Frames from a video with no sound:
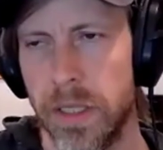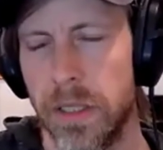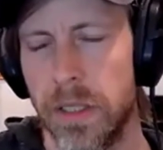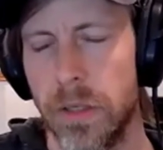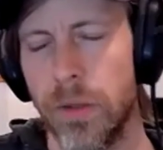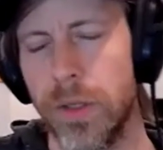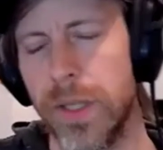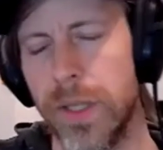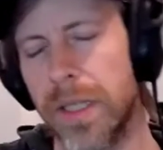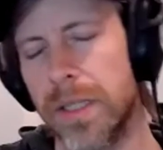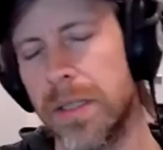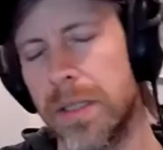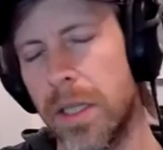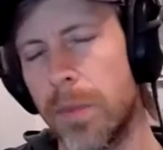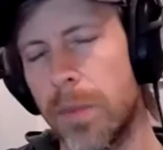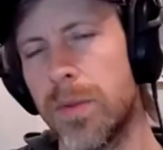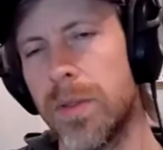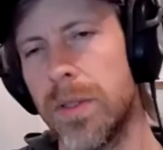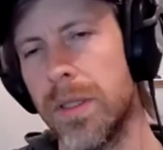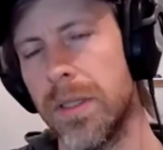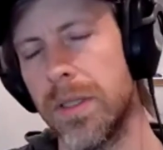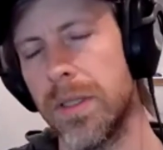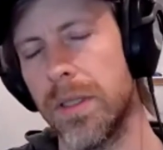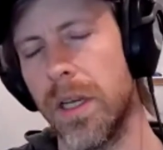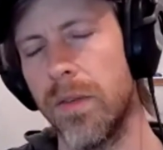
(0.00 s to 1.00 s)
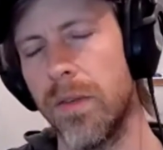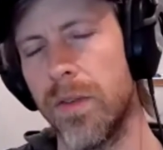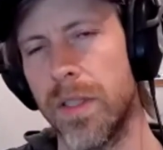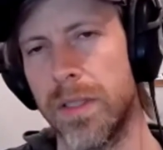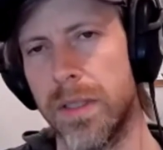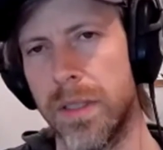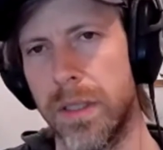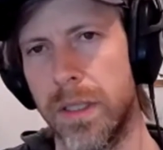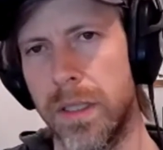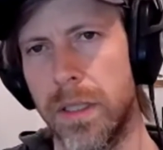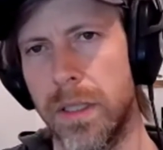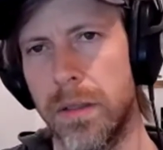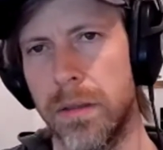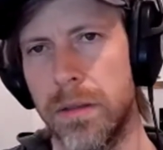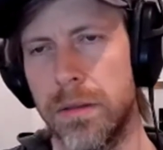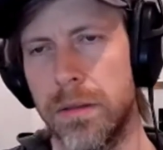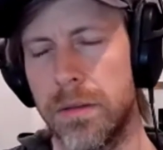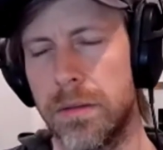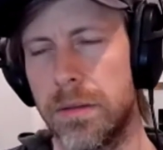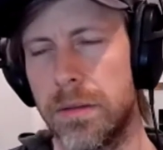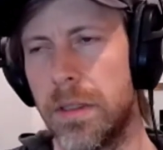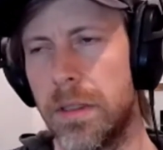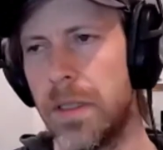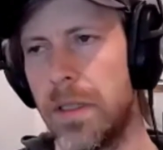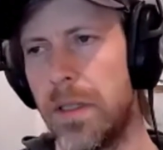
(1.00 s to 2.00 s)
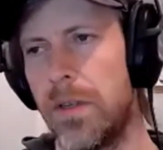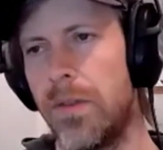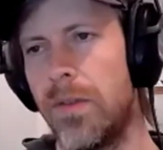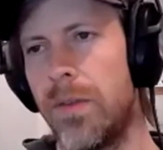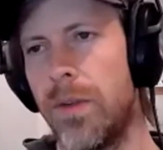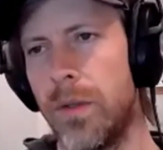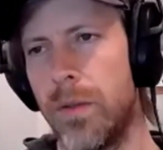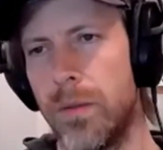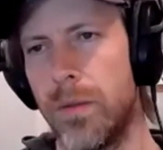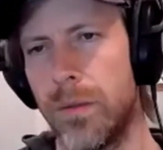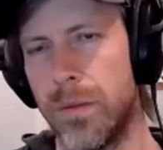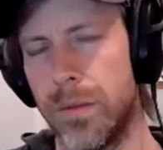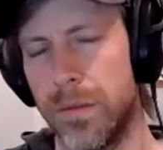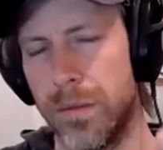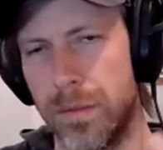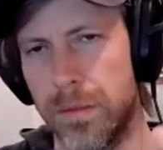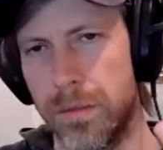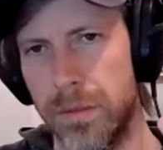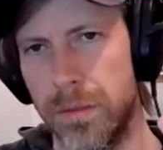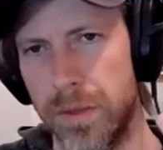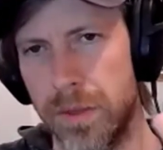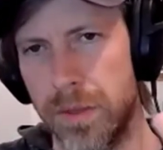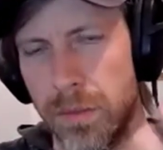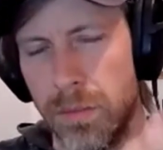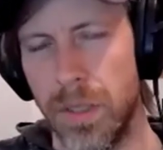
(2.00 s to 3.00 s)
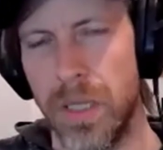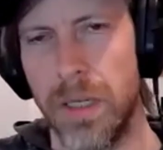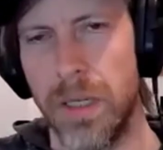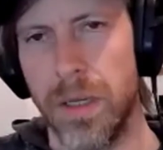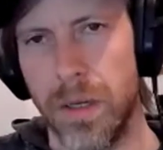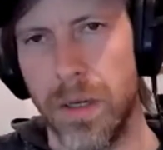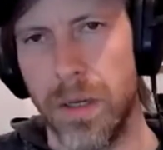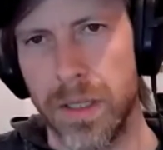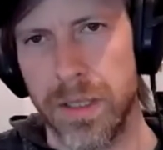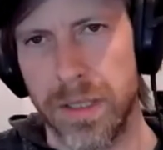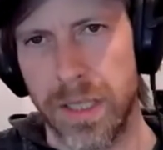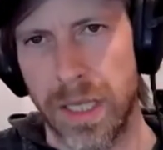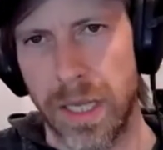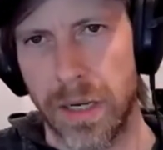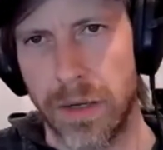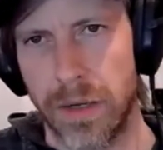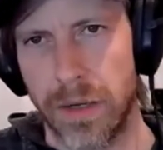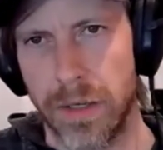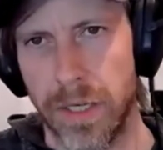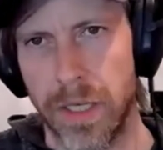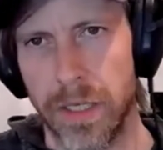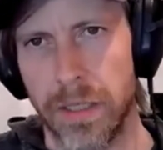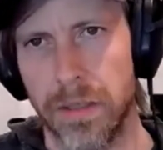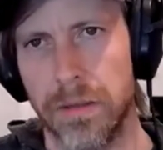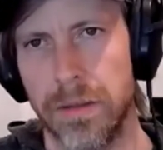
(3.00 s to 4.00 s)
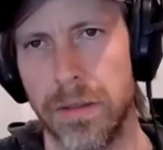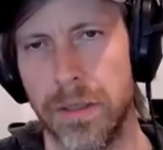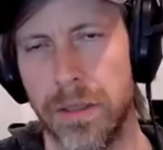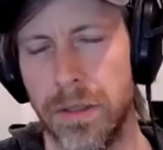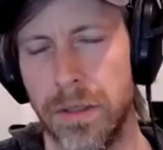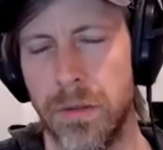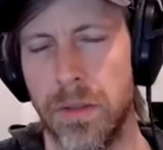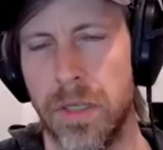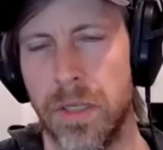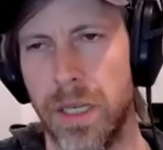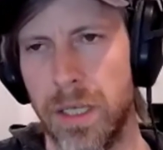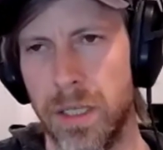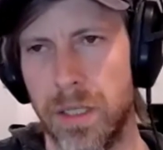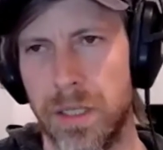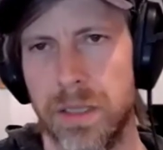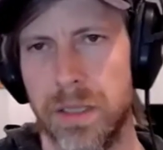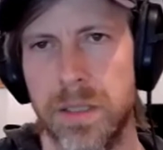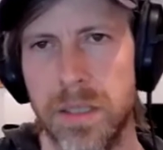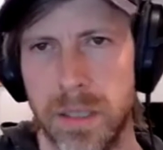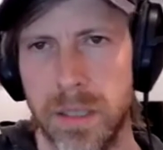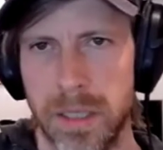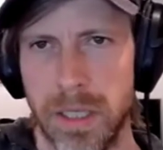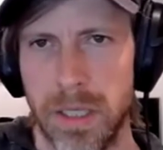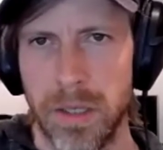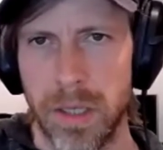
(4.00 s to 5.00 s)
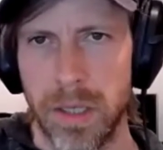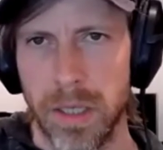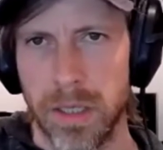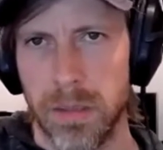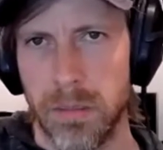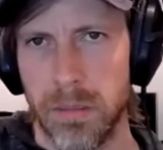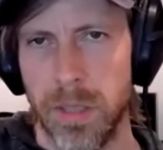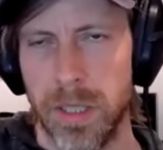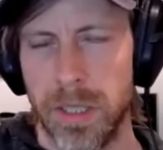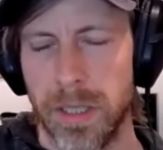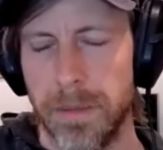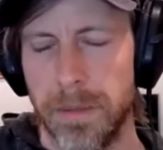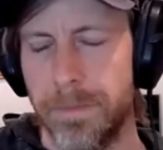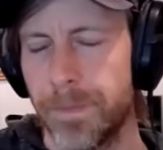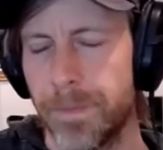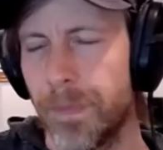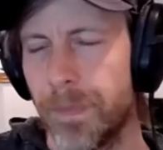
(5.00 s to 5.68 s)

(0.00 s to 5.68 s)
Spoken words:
The only exception is obviously if you submit it on a Saturday, you don't get it the Sunday, you get it the Monday.